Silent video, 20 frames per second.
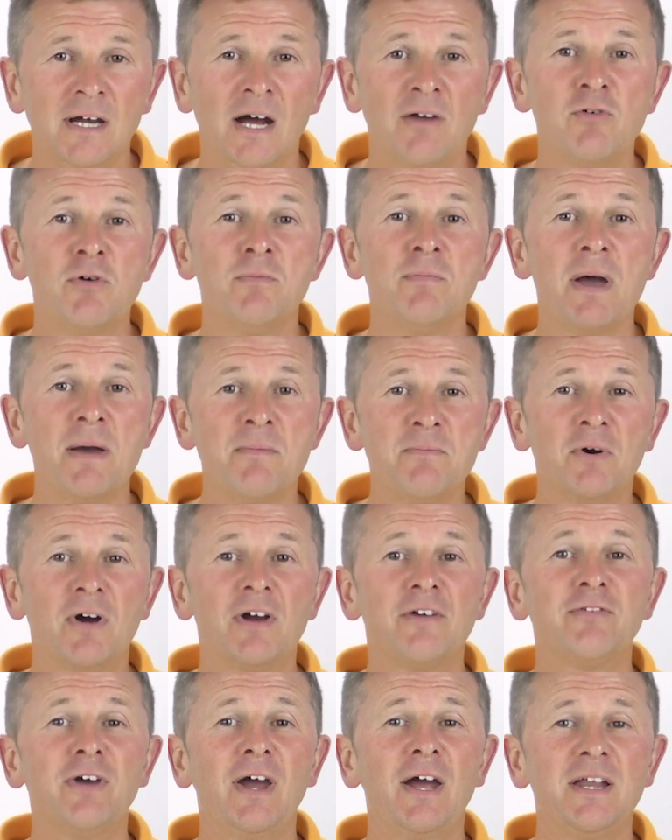And remember,
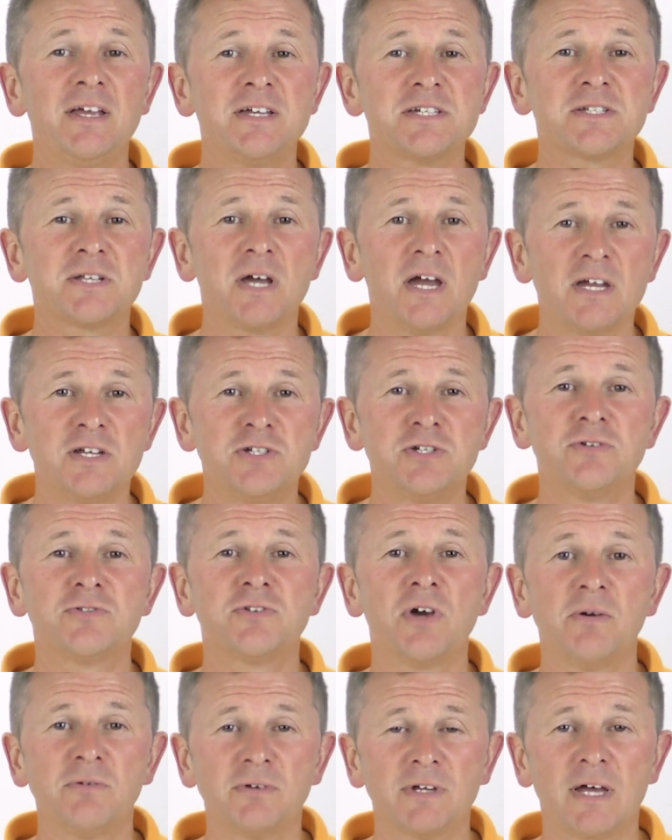if at any stage you
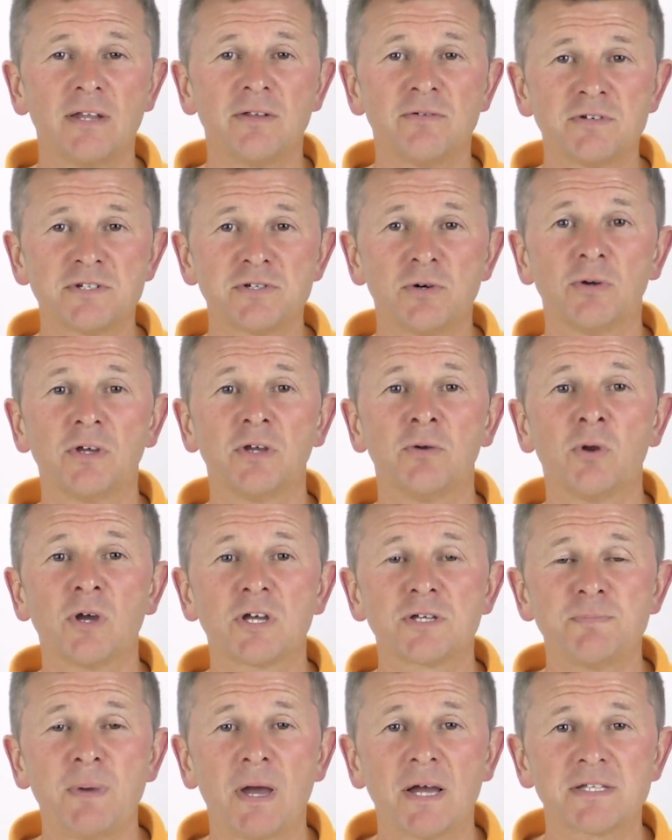don't get the result you're
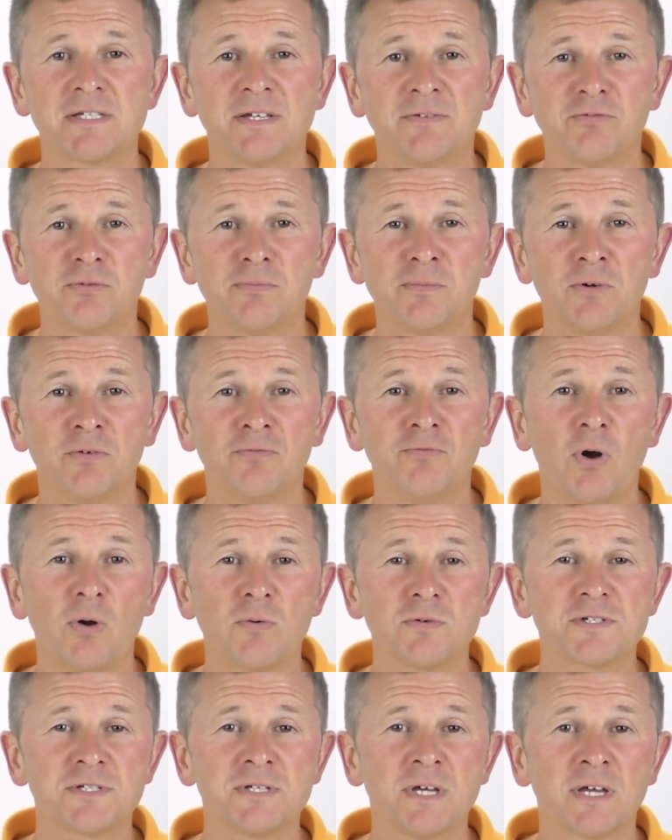expecting from your
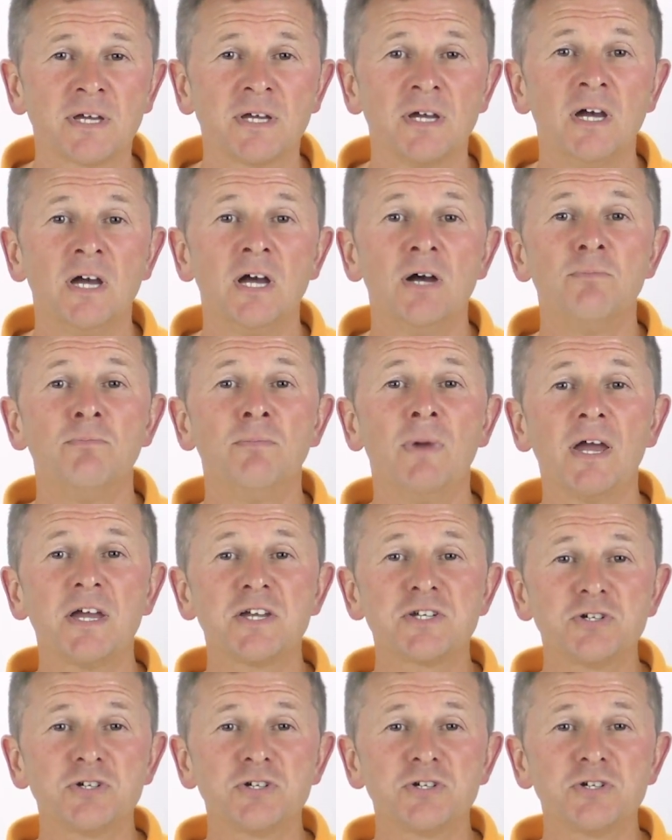Volt Stick, make